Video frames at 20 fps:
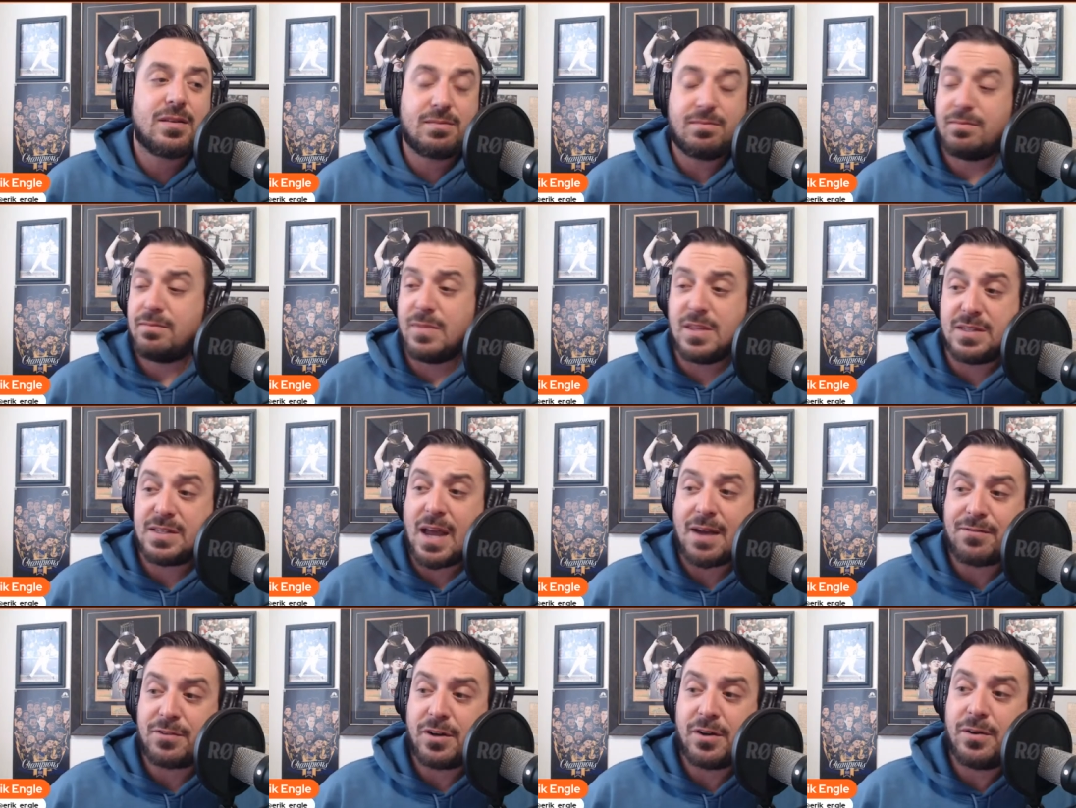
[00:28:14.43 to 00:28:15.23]
this
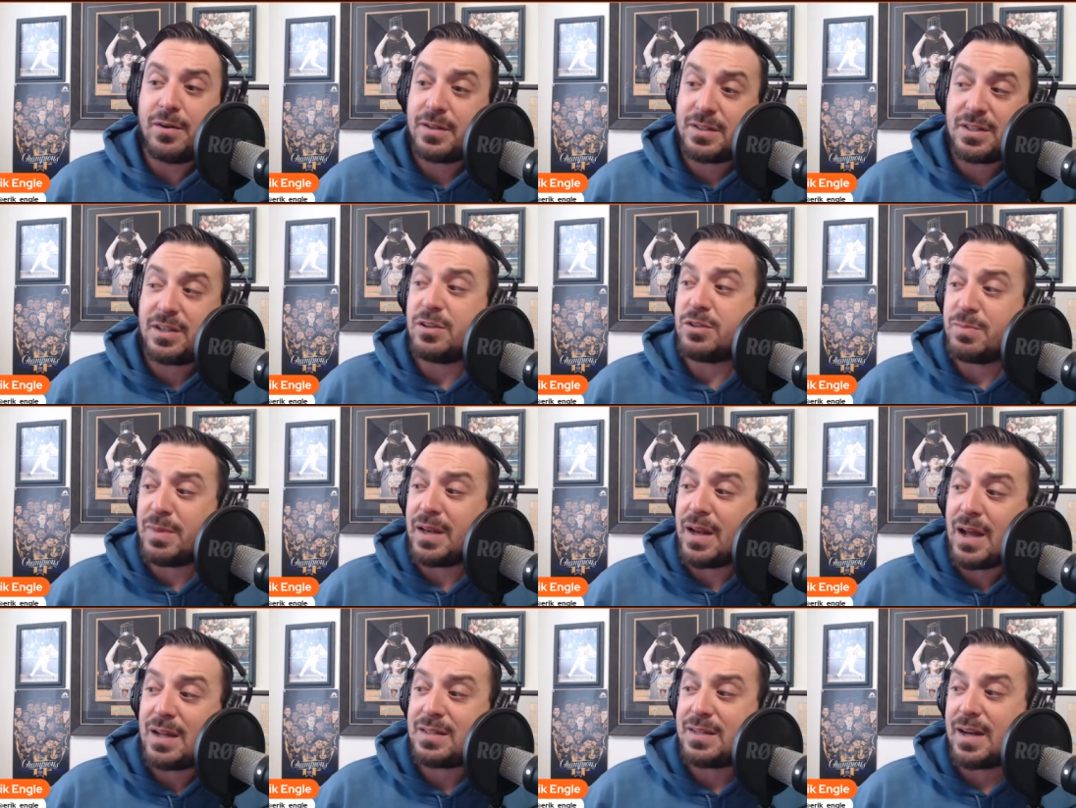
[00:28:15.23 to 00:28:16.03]
afternoon,
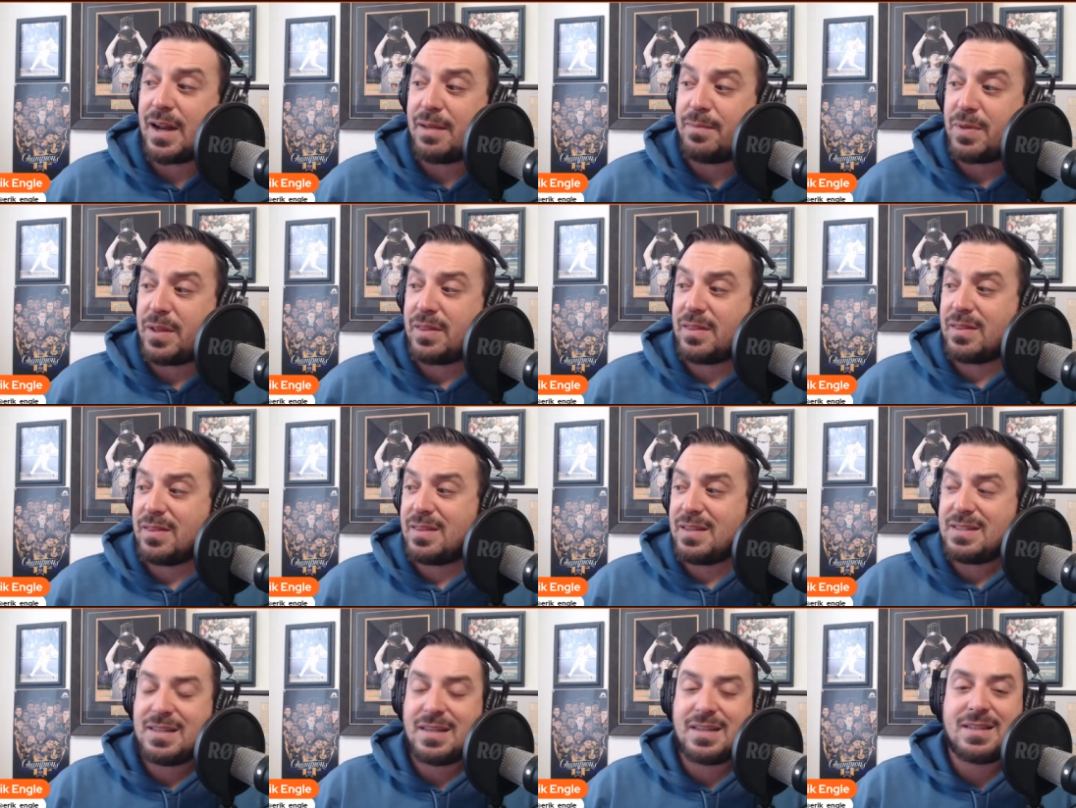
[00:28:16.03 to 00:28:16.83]
not tonight, but
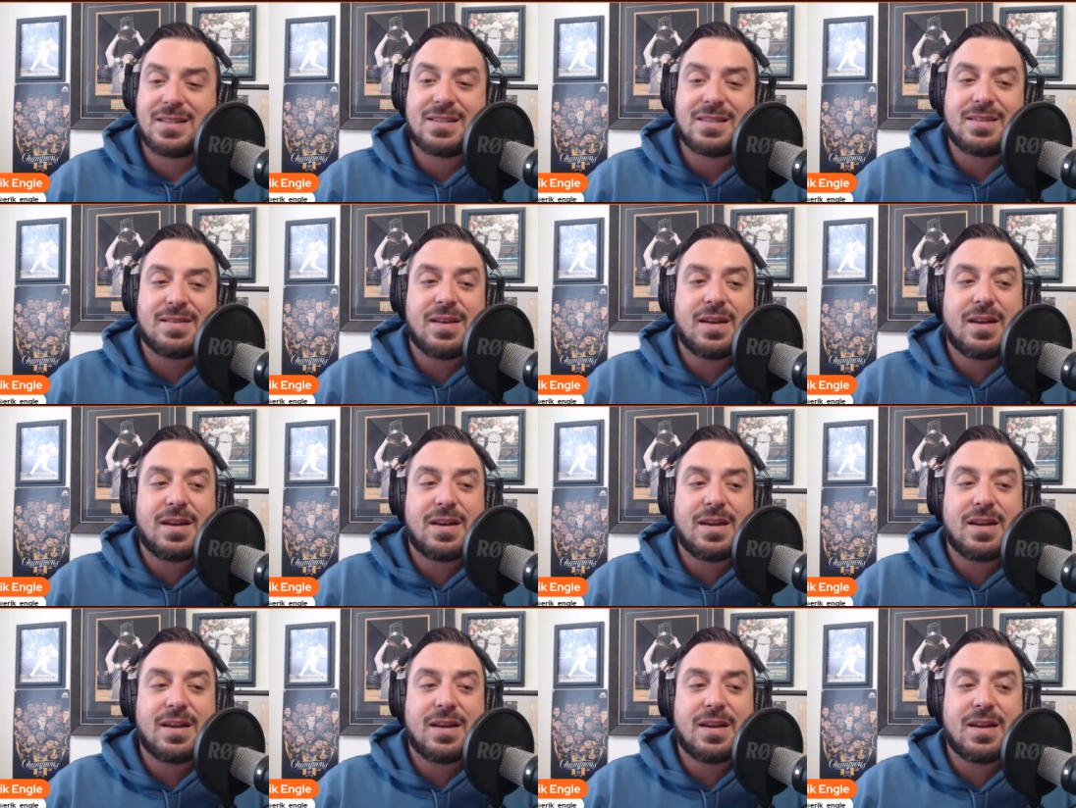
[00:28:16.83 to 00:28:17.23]
this is